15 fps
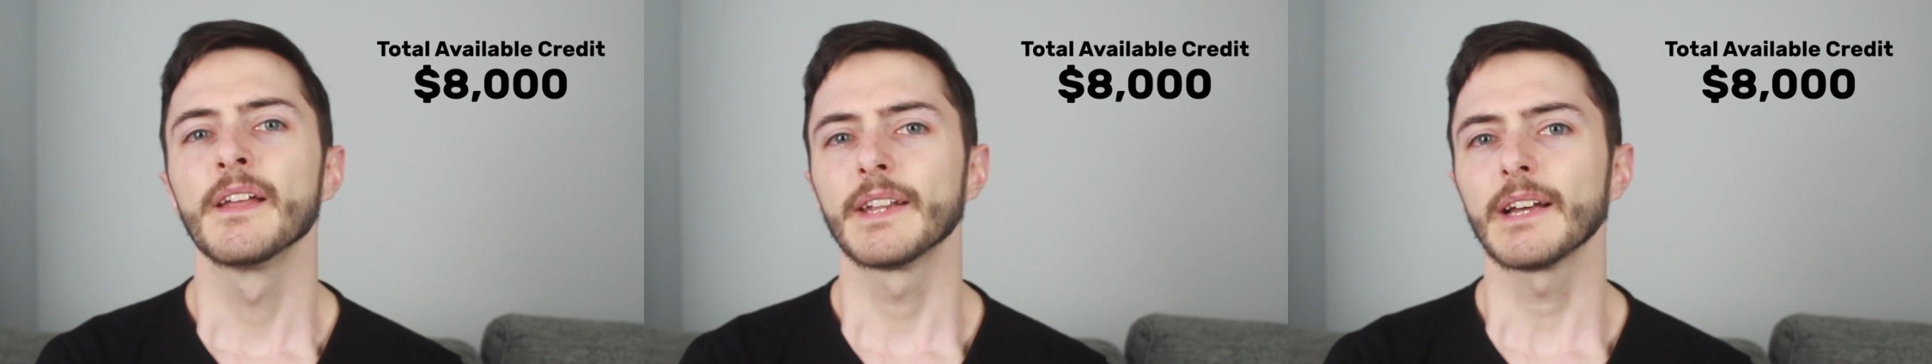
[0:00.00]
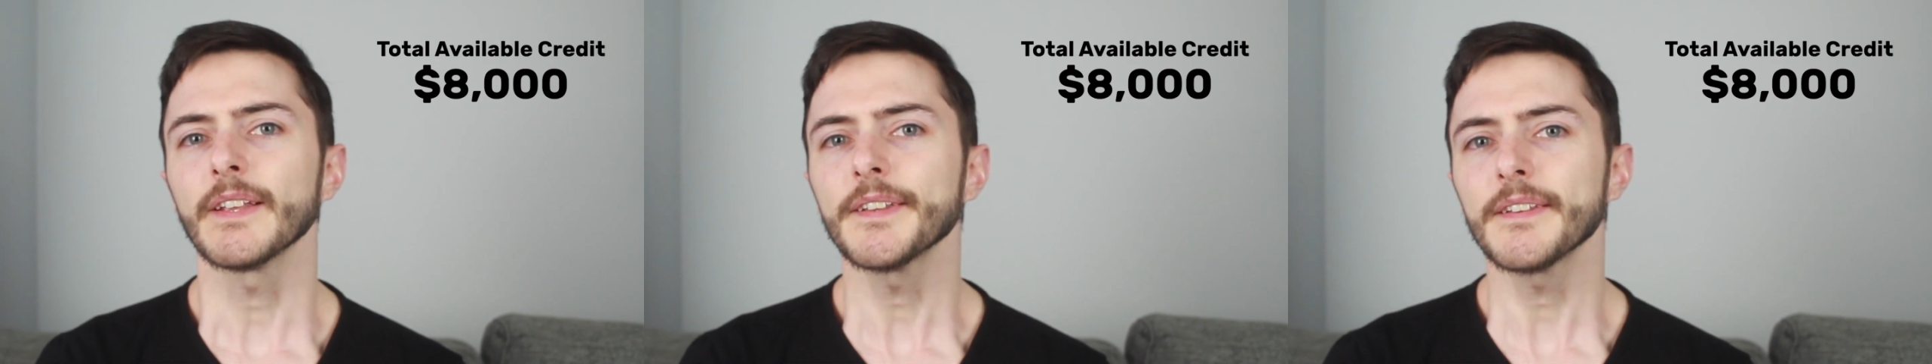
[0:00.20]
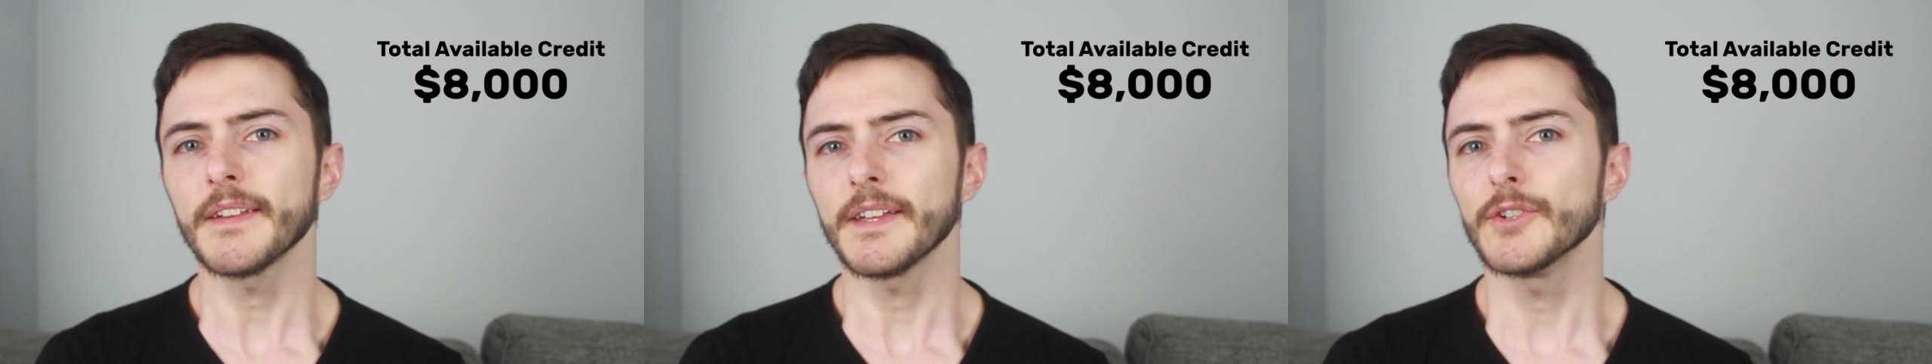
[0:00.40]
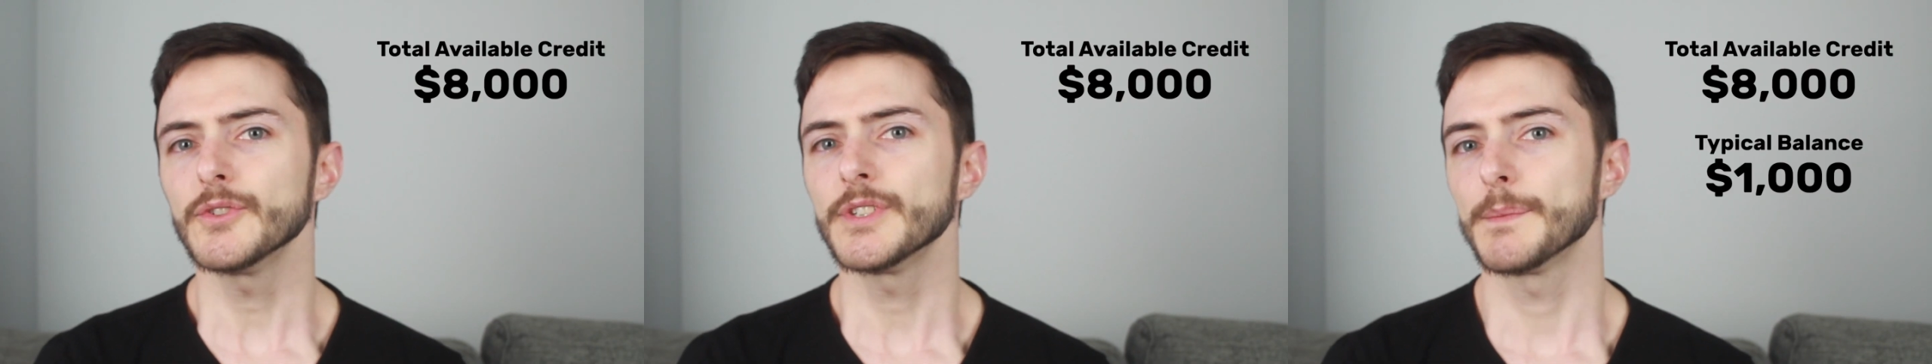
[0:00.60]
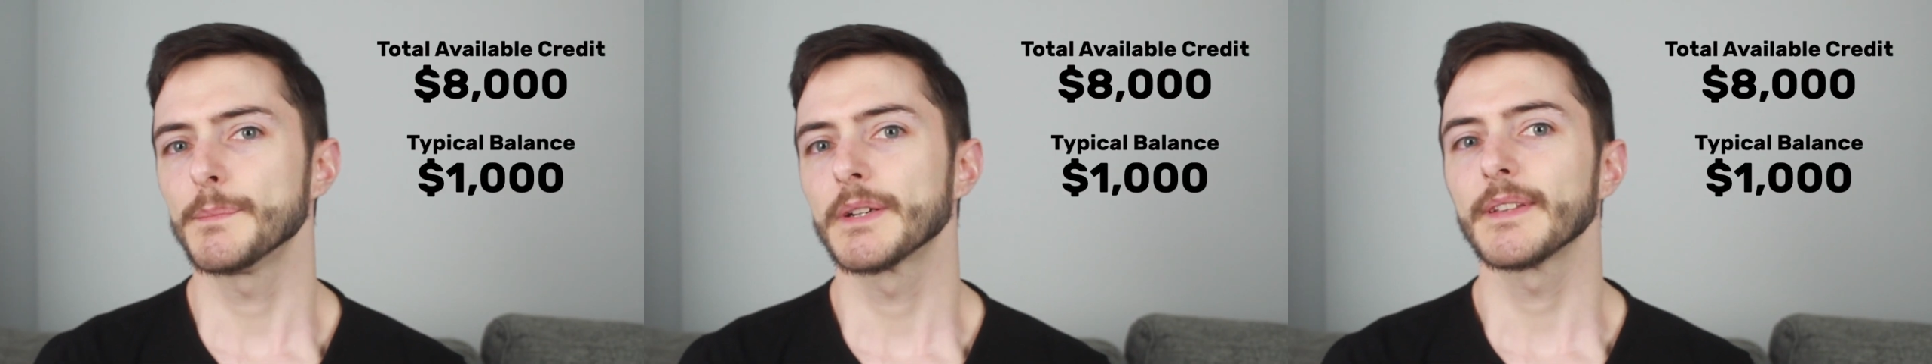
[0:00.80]
Now, let's say you
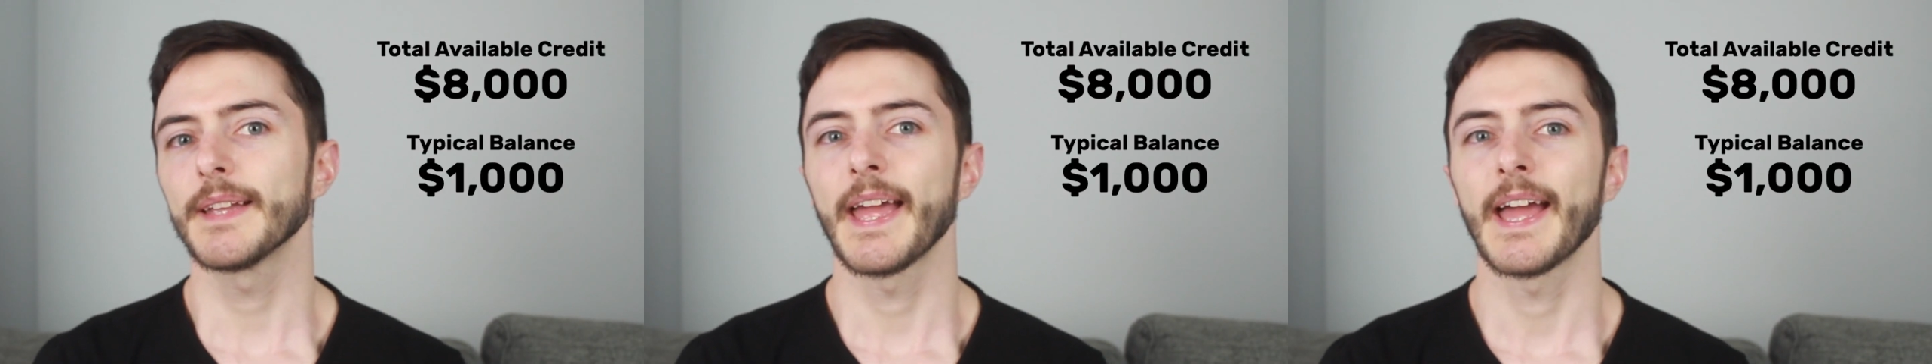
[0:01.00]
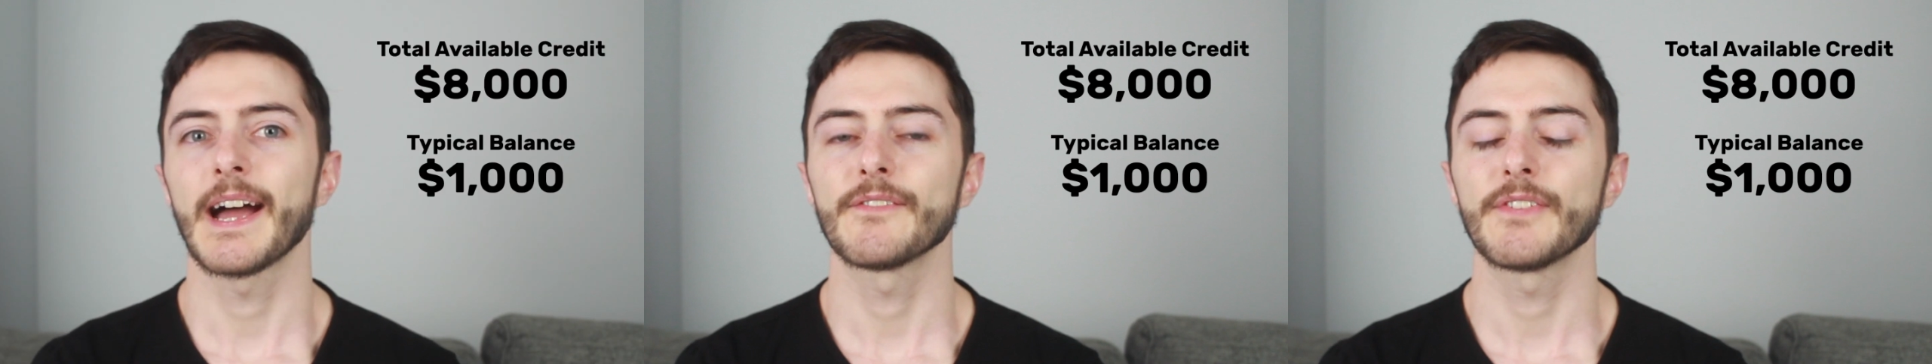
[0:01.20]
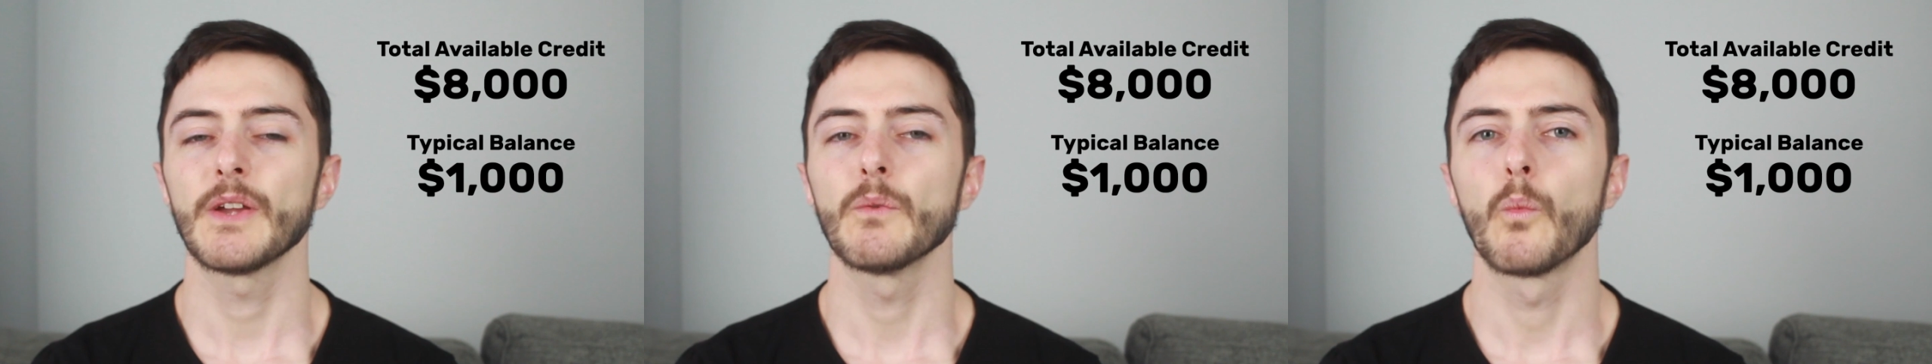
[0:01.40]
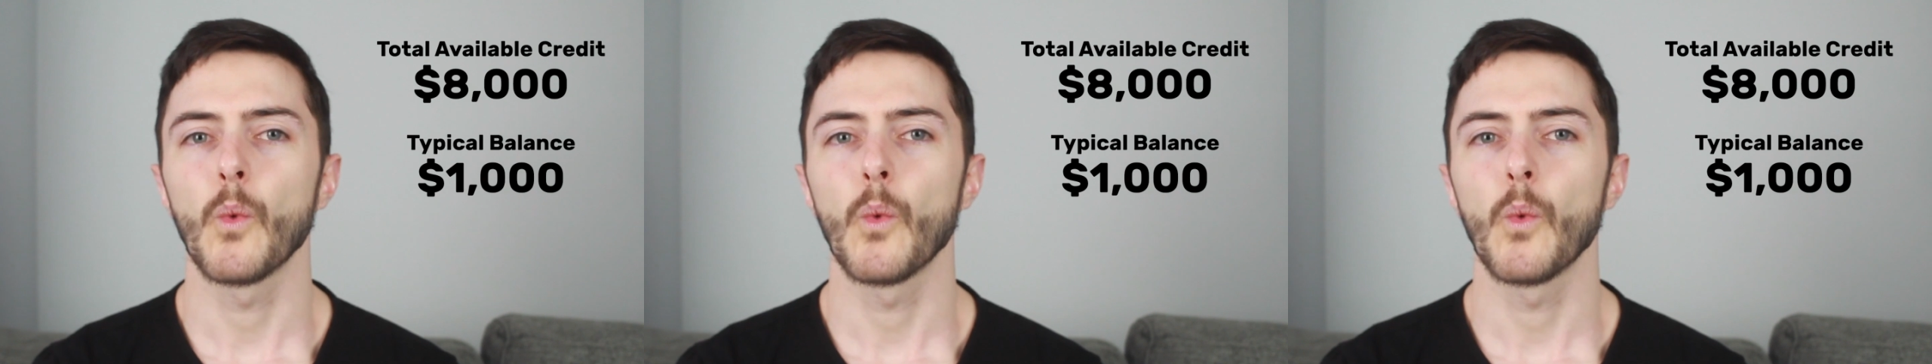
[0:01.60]
typically have a